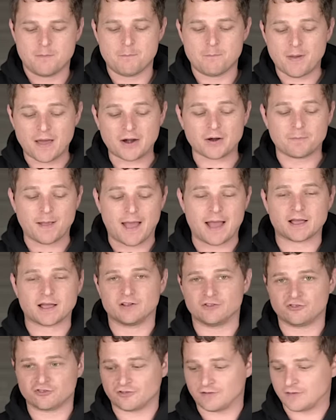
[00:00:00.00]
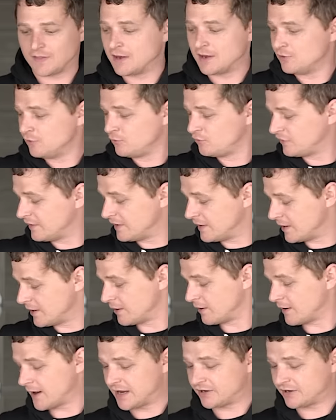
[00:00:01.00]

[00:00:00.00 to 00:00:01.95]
better packaged than you see here.